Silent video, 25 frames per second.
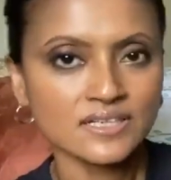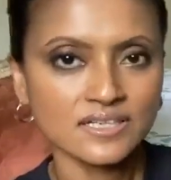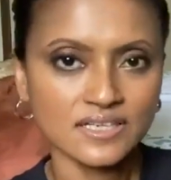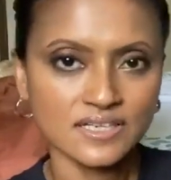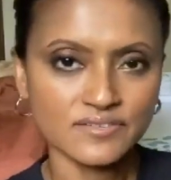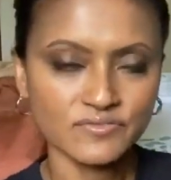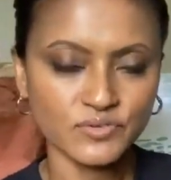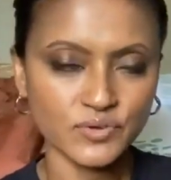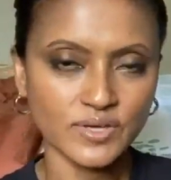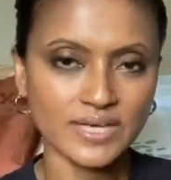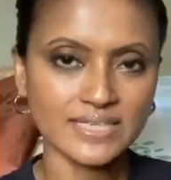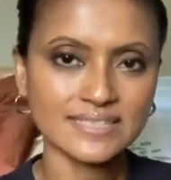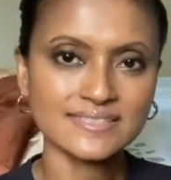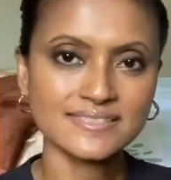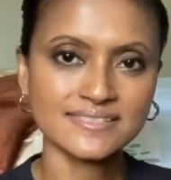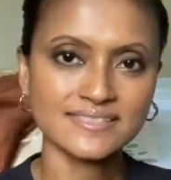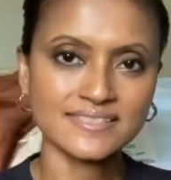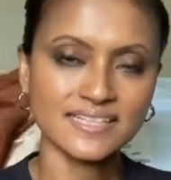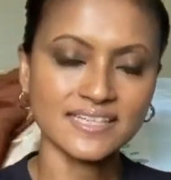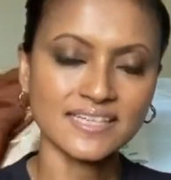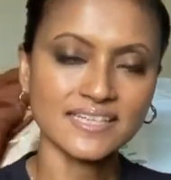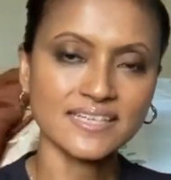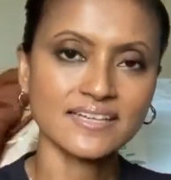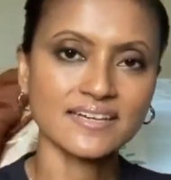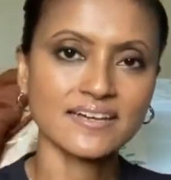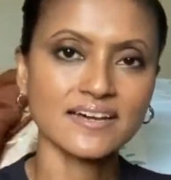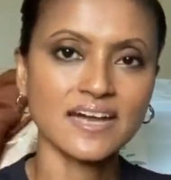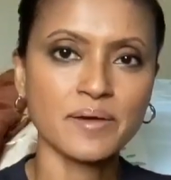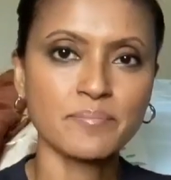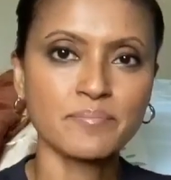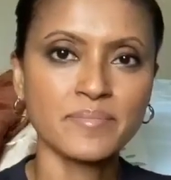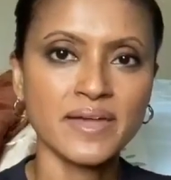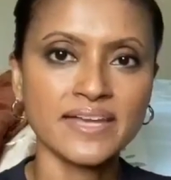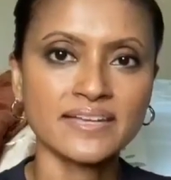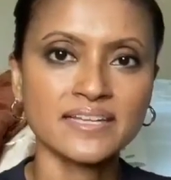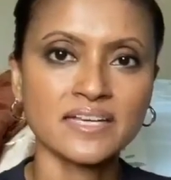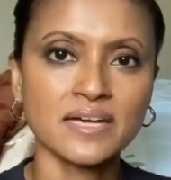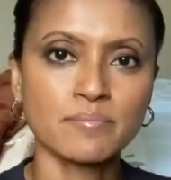If you can see here, I
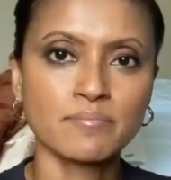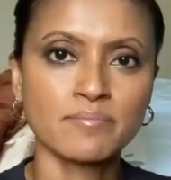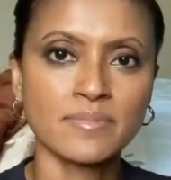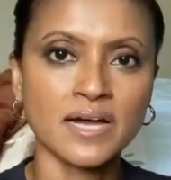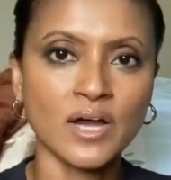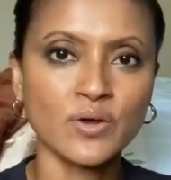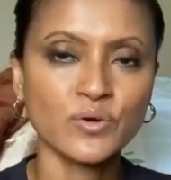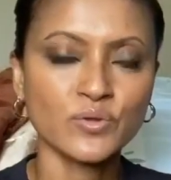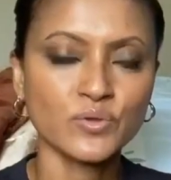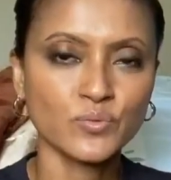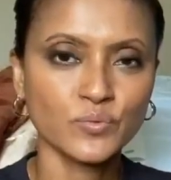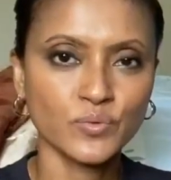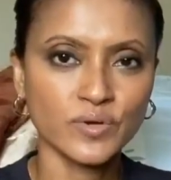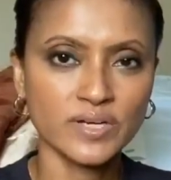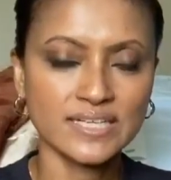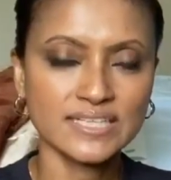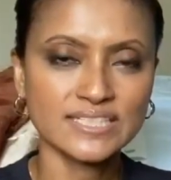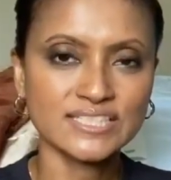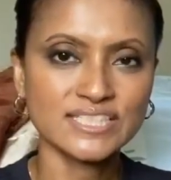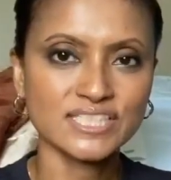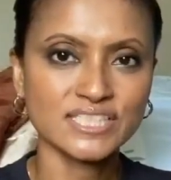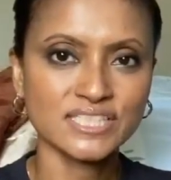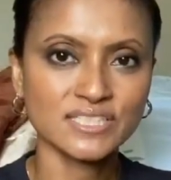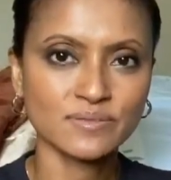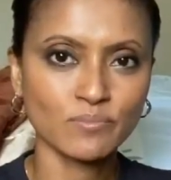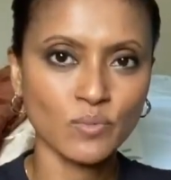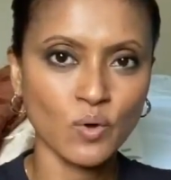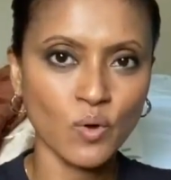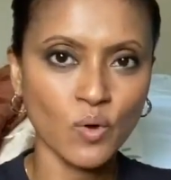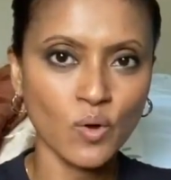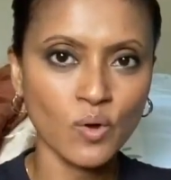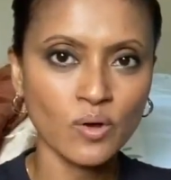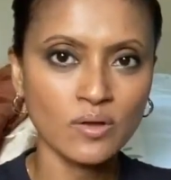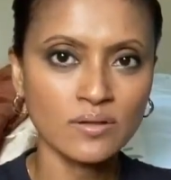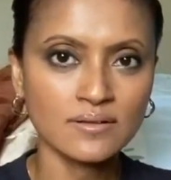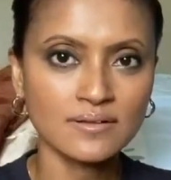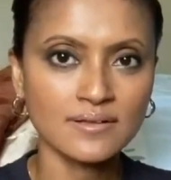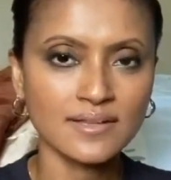made her mouth really
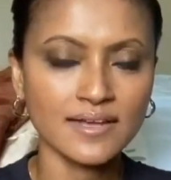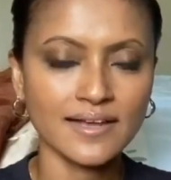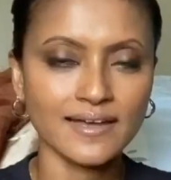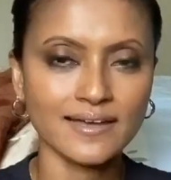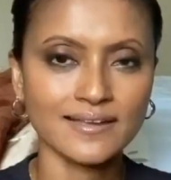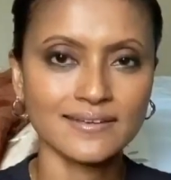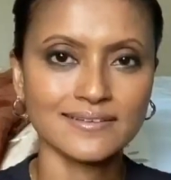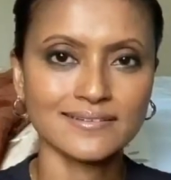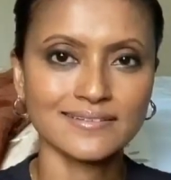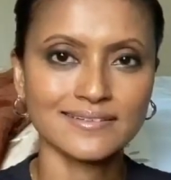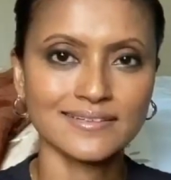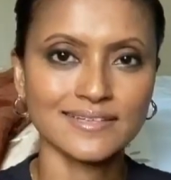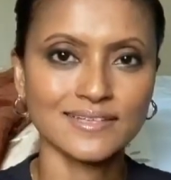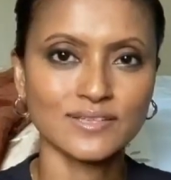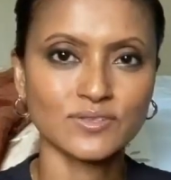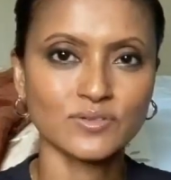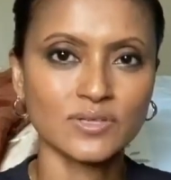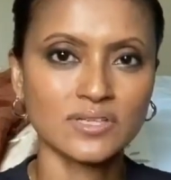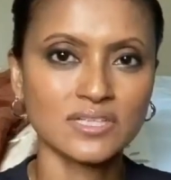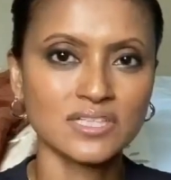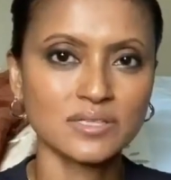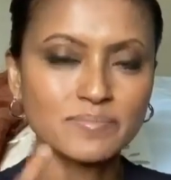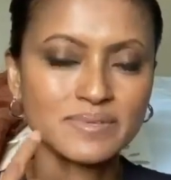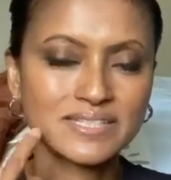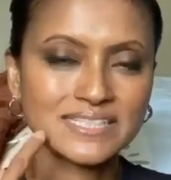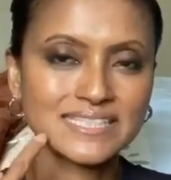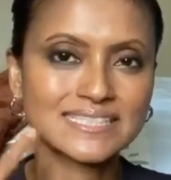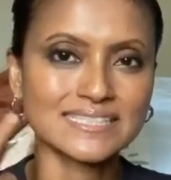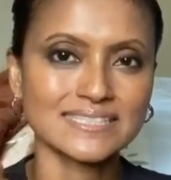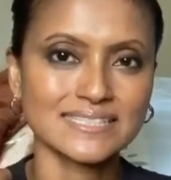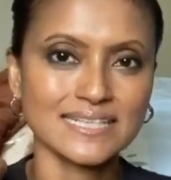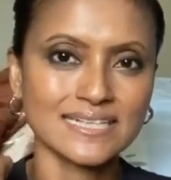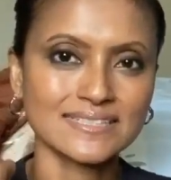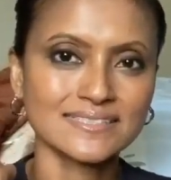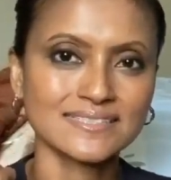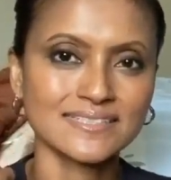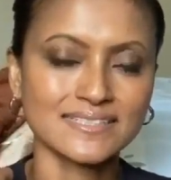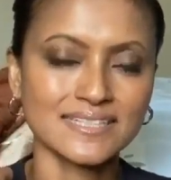small and, a little bit
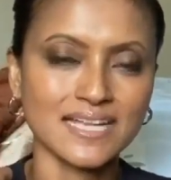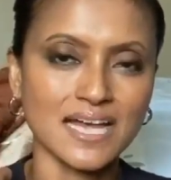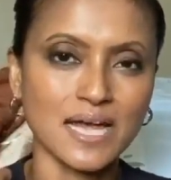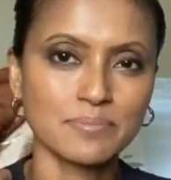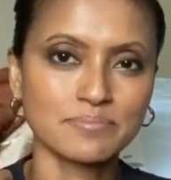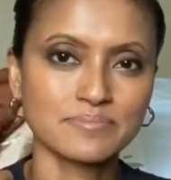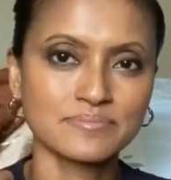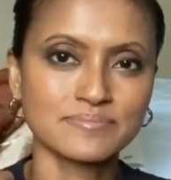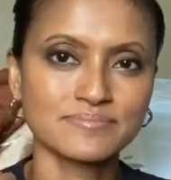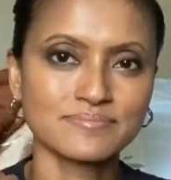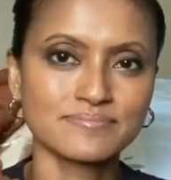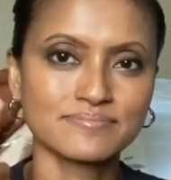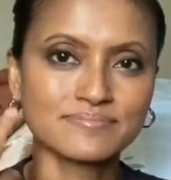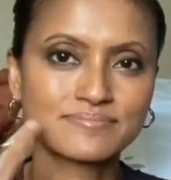slanted up,